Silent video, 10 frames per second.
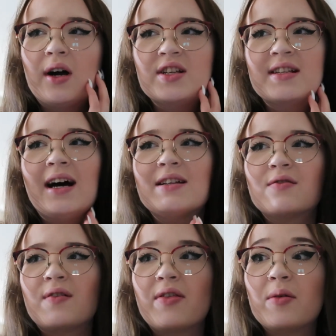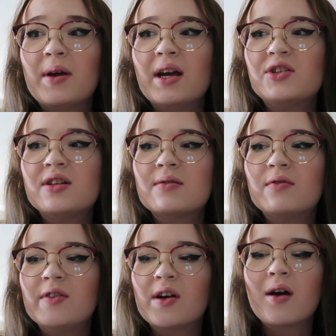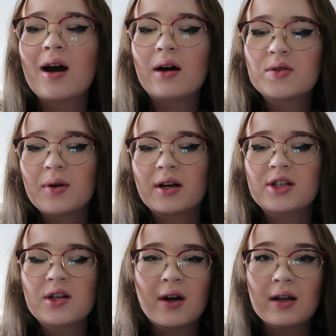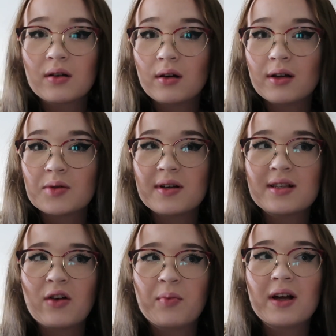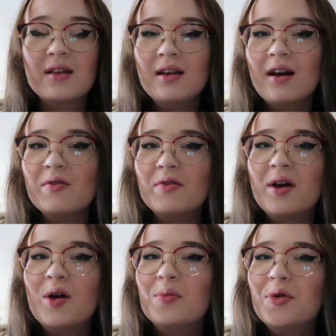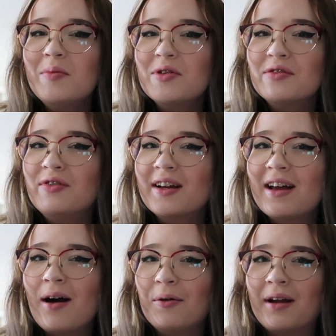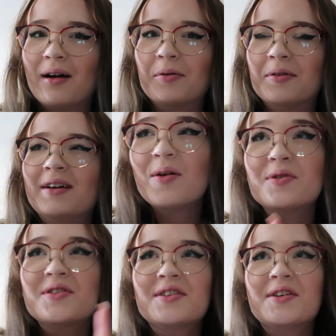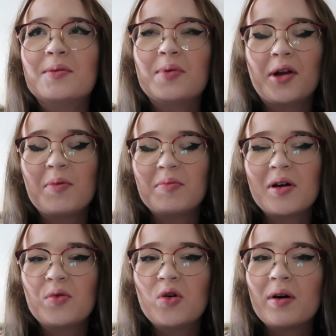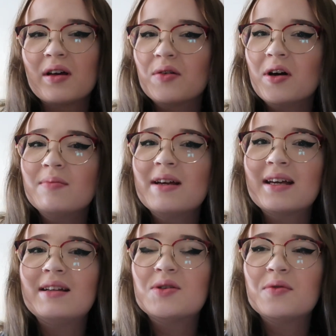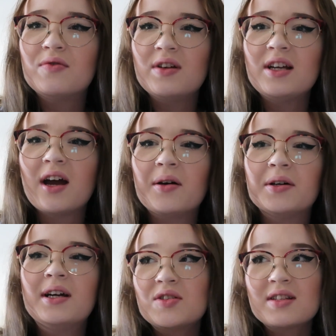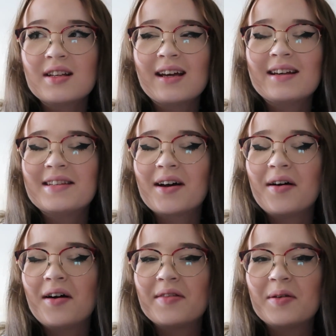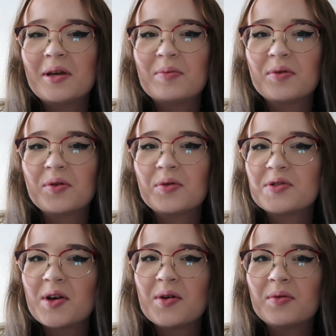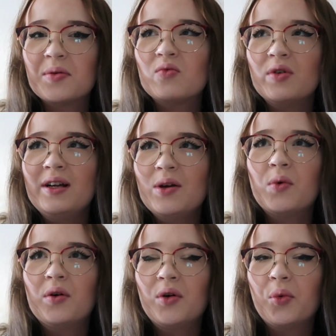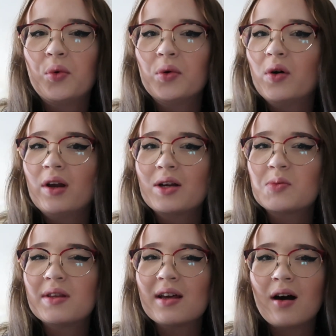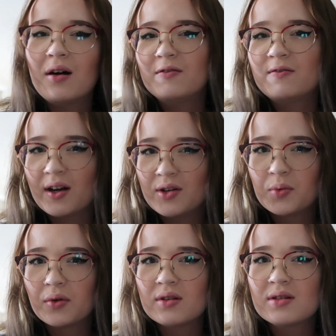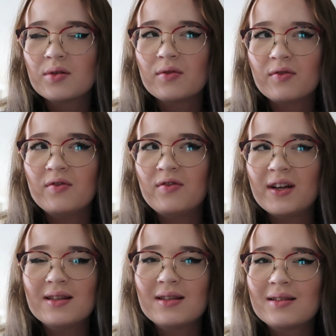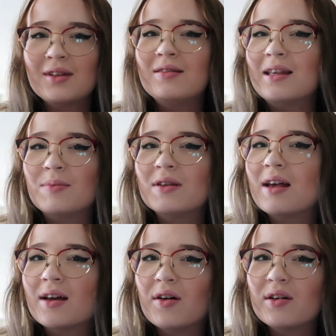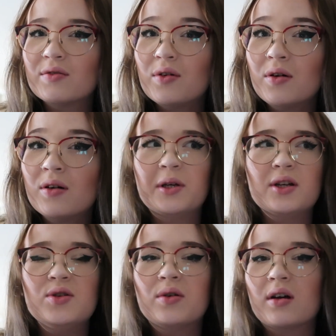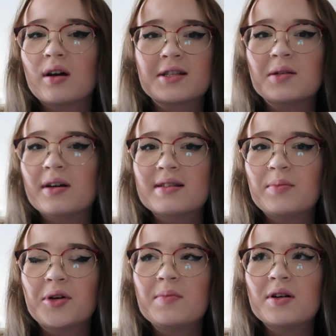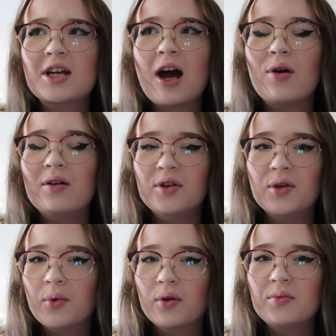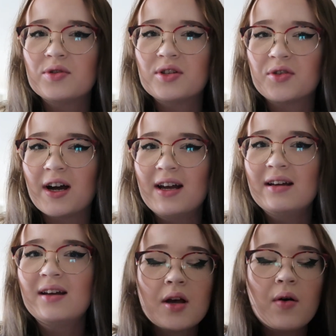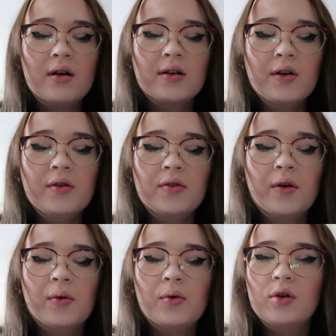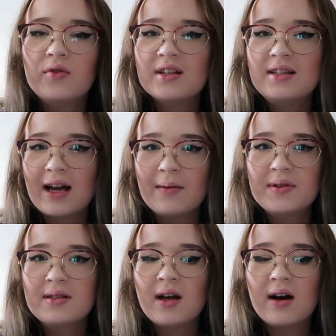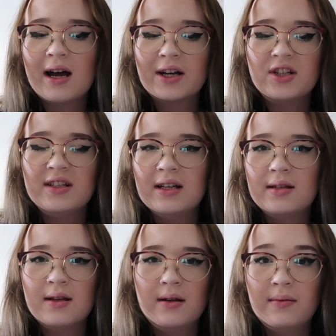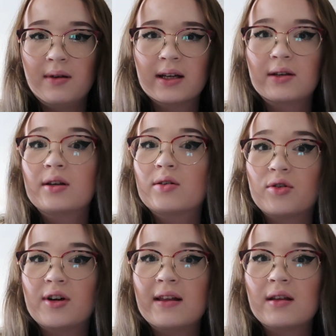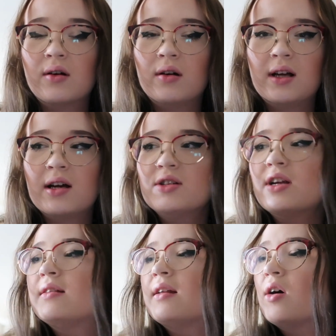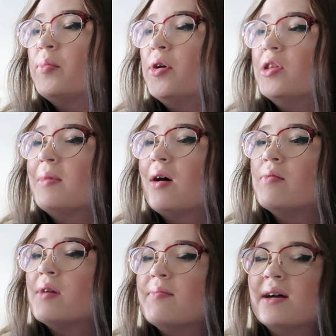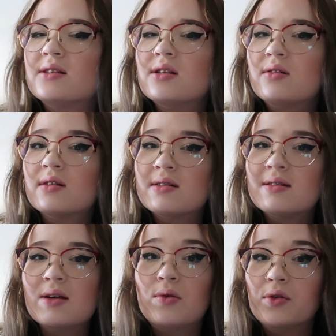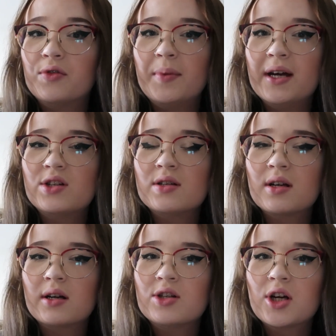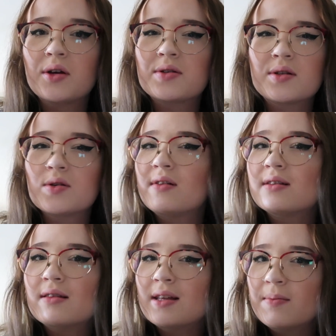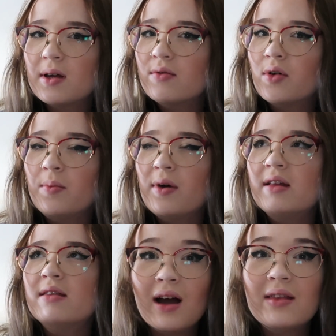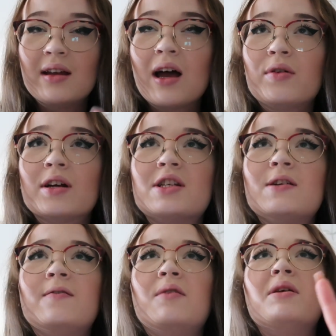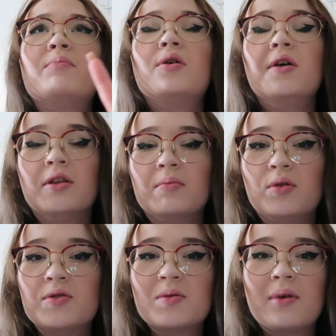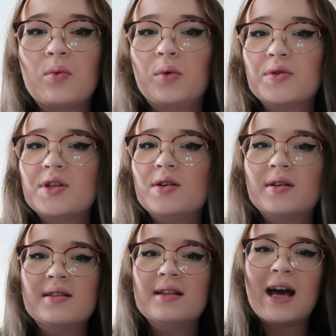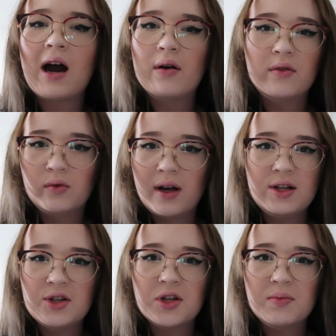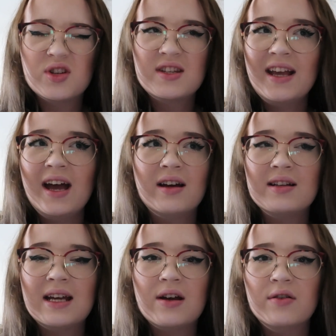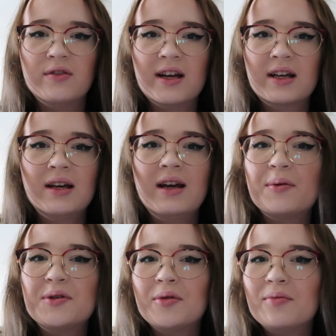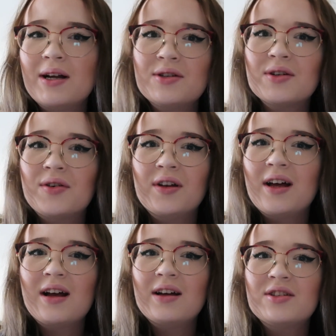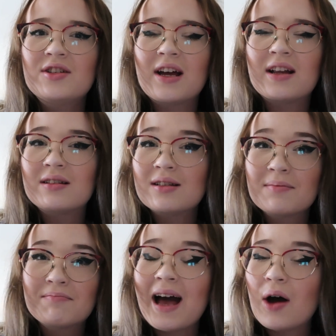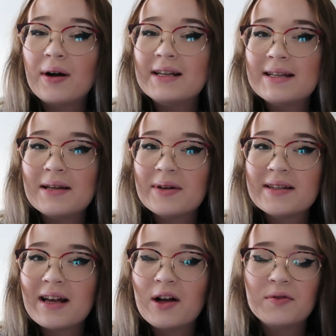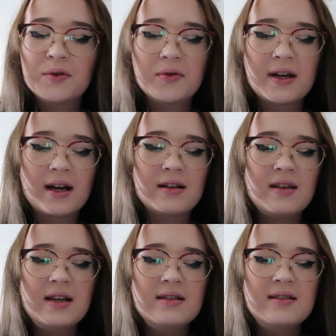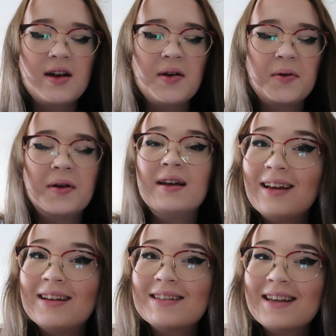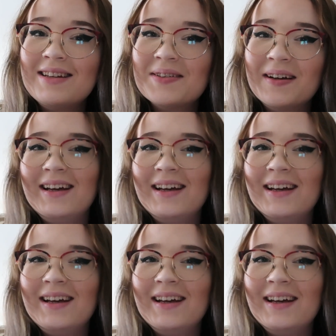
I just had to find the pictures and figure out how to actually create the collage myself, but I think I've pretty much figured it out now. I was just going to put it up on my wall, but I thought I'd make it into a video just in case there are other people that also really want a wall collage but they can't find one that sort of fits the theme that they're going for, because you can customize it pretty much however you want, which is great. So I'll go through all of the steps that I actually did to like create the collage, and then put them out on my bed so you can see all of the pictures that I chose and sort of like the theme that I've gone with, and then I will actually film me putting them onto my wall so you can see how I've arranged them, just to get an idea of like how to arrange the collage and how I did it myself and all that kind of thing. So yeah, let's get into